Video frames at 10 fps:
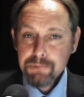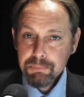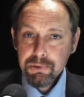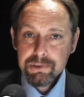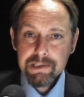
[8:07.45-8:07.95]

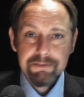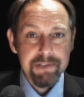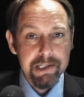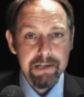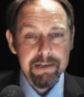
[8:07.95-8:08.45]
reporting for
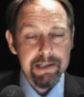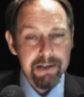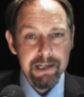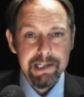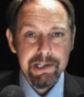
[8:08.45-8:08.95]
the Unit
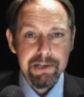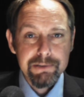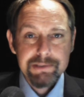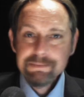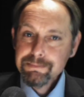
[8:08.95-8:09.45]
Nightly
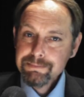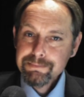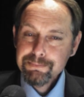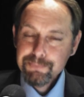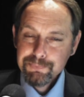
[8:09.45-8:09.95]
News.
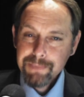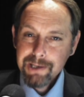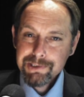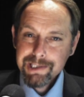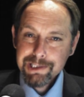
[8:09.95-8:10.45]

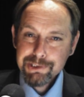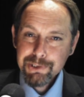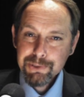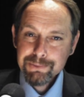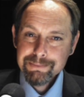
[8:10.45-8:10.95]
I'll see you
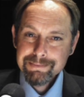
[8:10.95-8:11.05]
soon.